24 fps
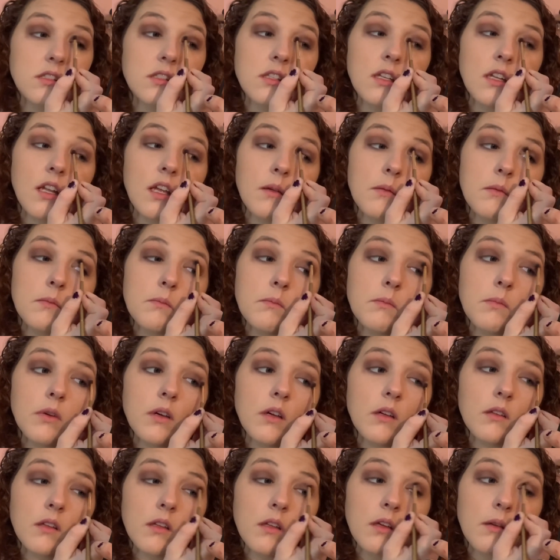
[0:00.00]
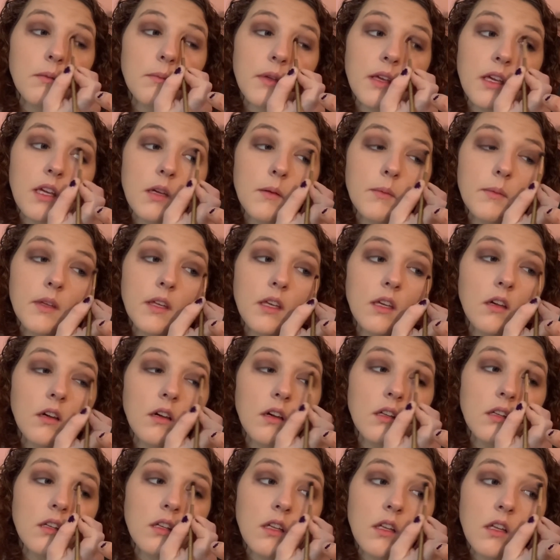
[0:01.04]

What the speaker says: that I put the Makeup Geek on.